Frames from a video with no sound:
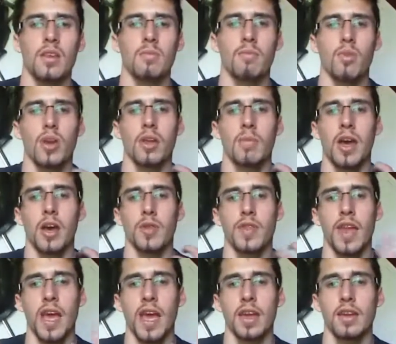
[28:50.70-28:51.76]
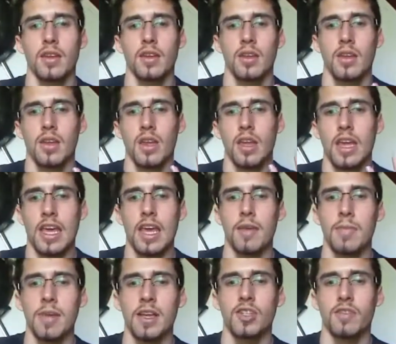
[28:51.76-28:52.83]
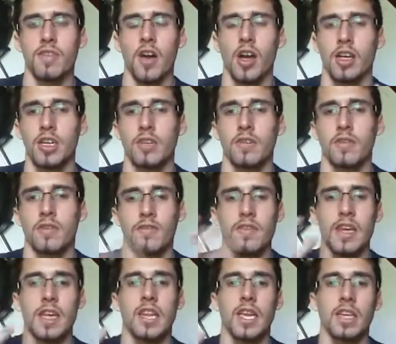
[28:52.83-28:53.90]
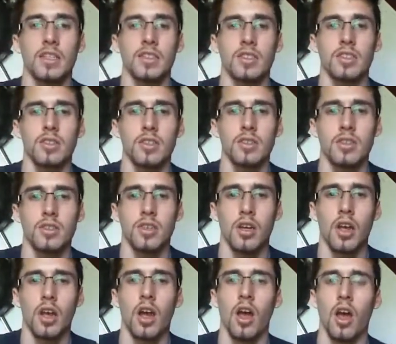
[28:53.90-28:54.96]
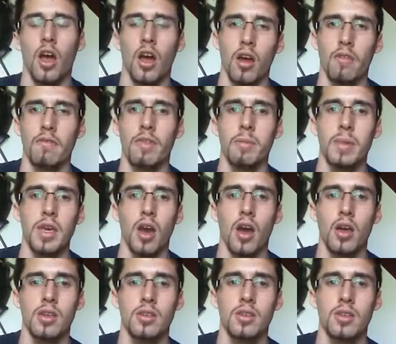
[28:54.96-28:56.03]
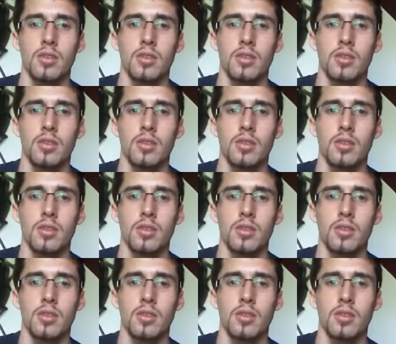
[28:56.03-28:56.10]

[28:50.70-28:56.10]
bring about that image, evocative feelings of the beyond.